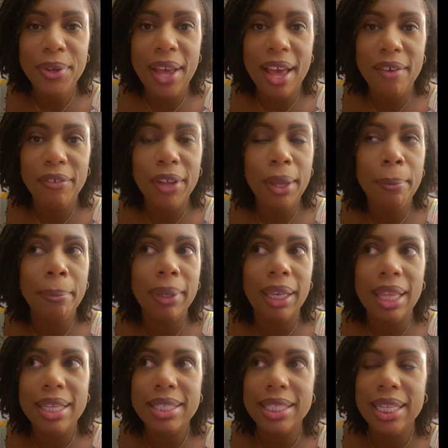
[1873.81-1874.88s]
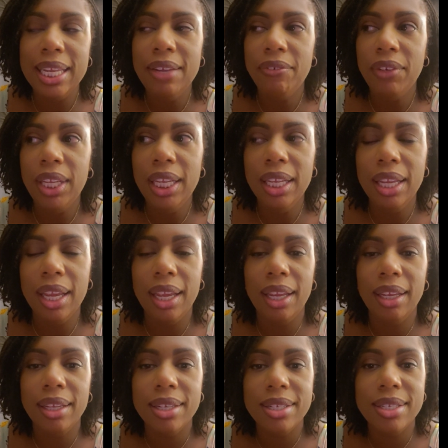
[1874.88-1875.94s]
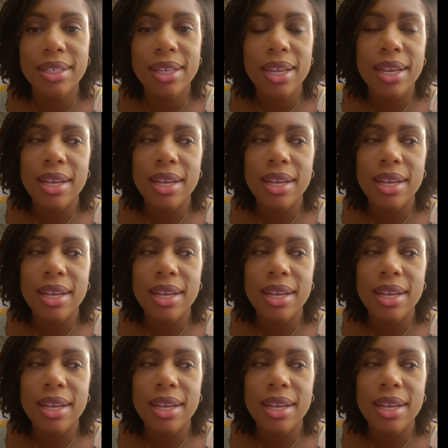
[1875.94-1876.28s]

Have a blessed evening, and